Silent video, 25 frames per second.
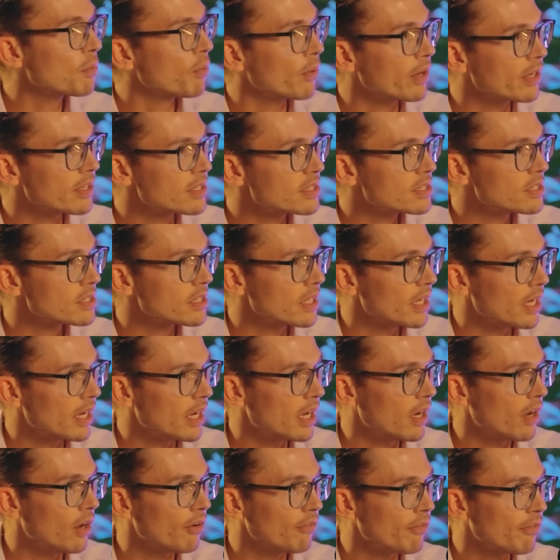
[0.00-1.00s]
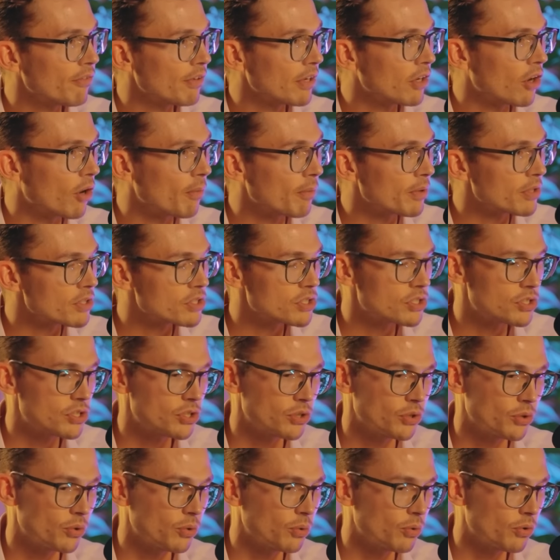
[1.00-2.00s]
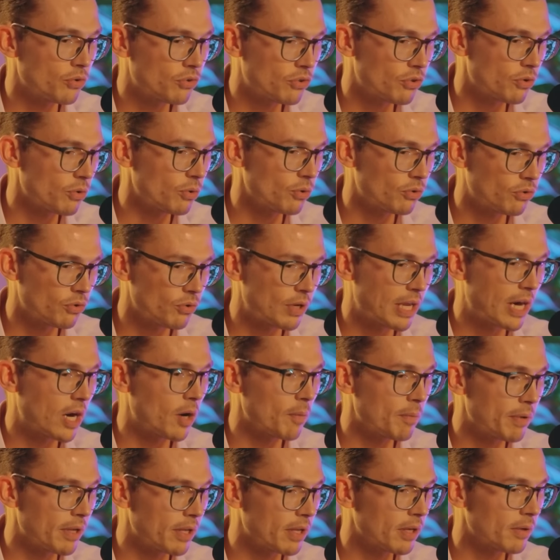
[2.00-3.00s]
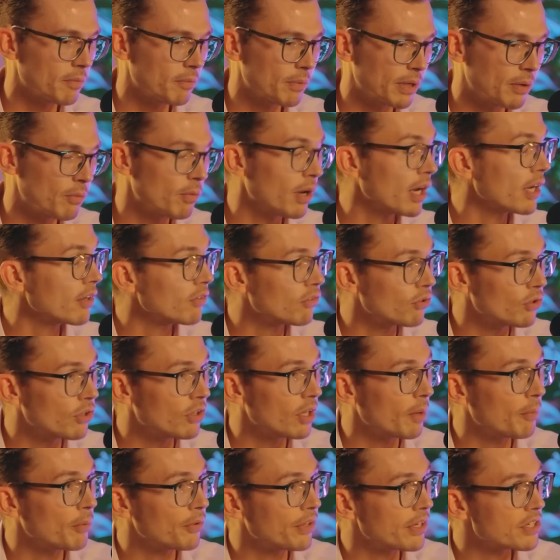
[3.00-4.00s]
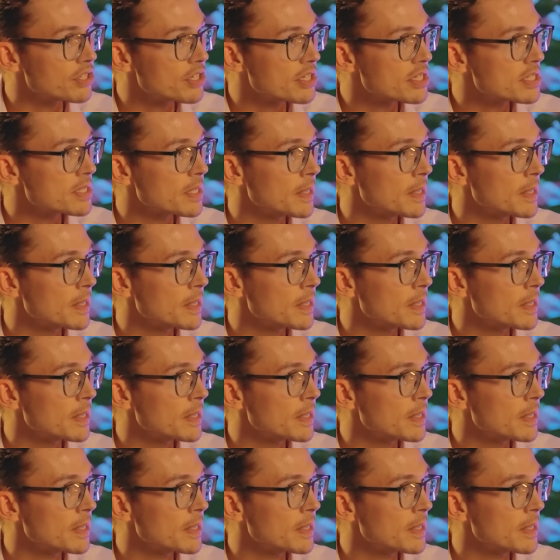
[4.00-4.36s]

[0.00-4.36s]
points of e-commerce to now being well into the double digits.